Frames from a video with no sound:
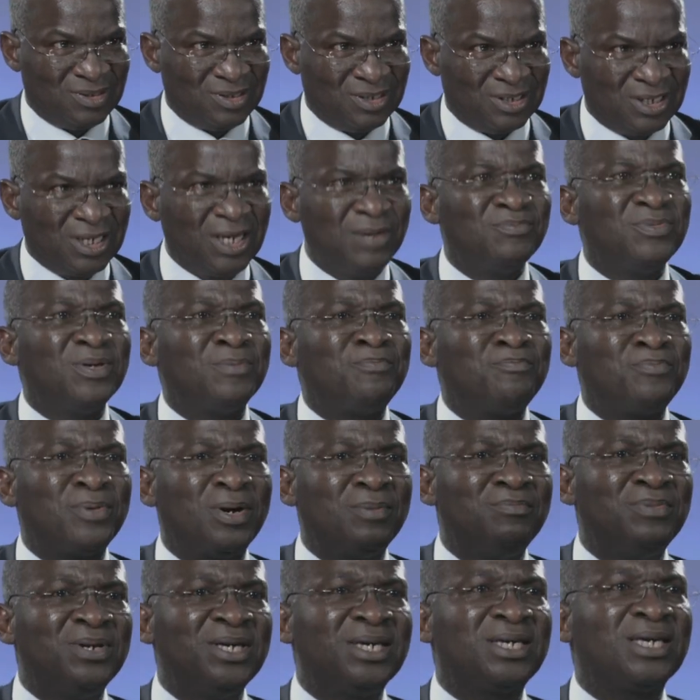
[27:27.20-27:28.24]
Keep the
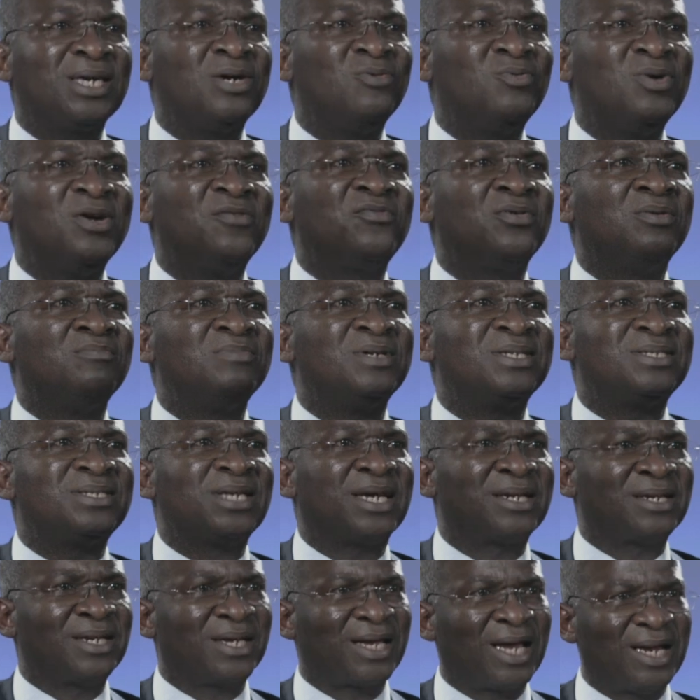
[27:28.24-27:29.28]
public away from the
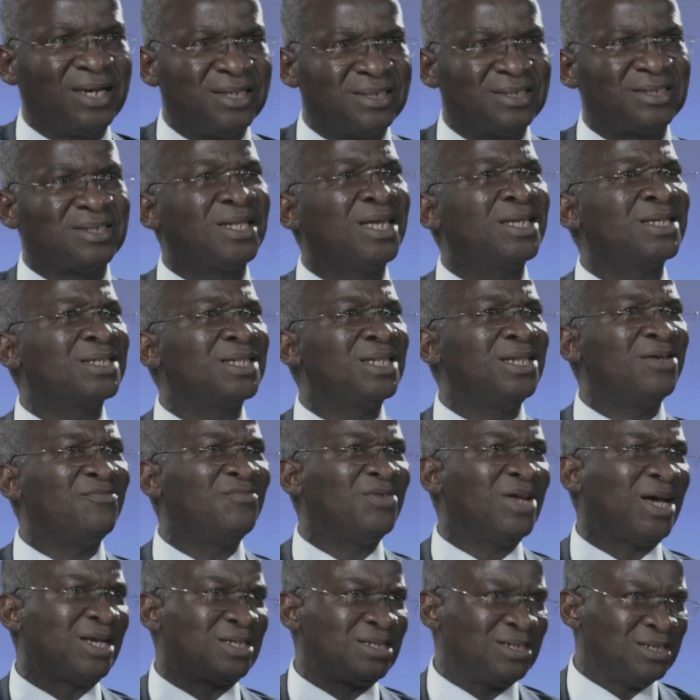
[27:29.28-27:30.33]
technicalities. Let's leave
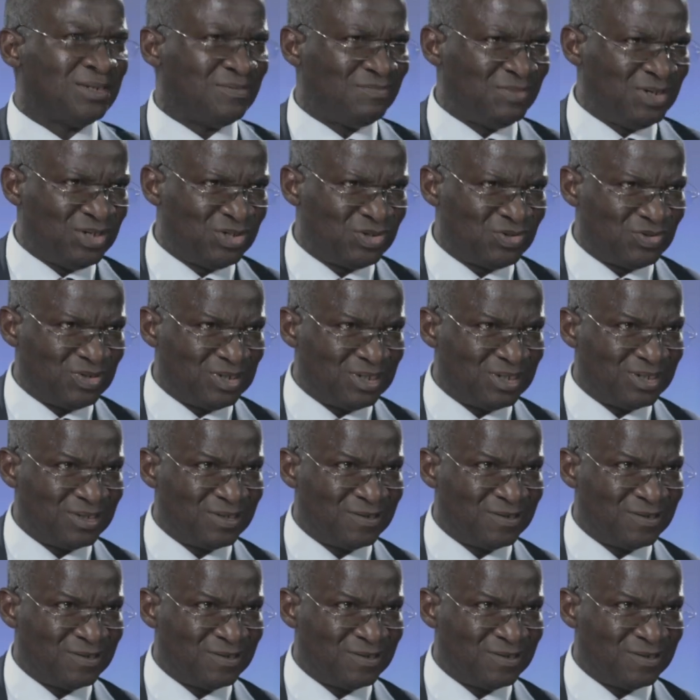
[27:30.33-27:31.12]
that in the ministry.